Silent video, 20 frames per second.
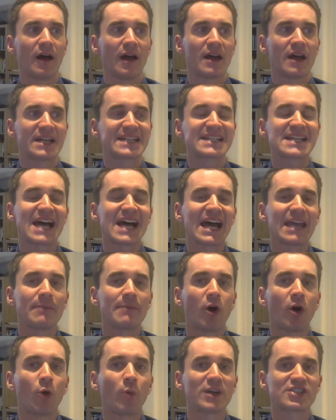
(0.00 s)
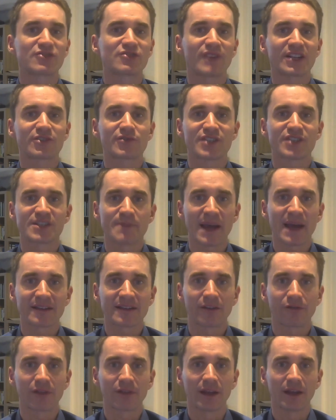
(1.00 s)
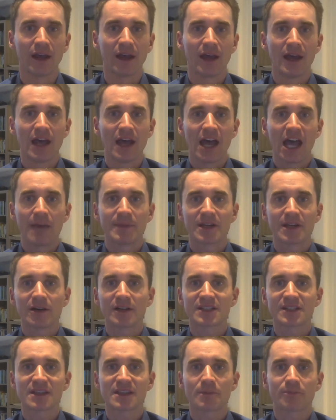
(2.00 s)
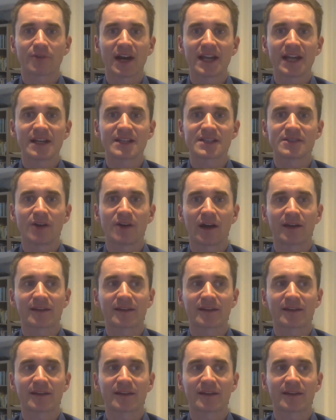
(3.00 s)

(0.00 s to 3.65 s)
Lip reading: time always retrospectively. And because the brain is not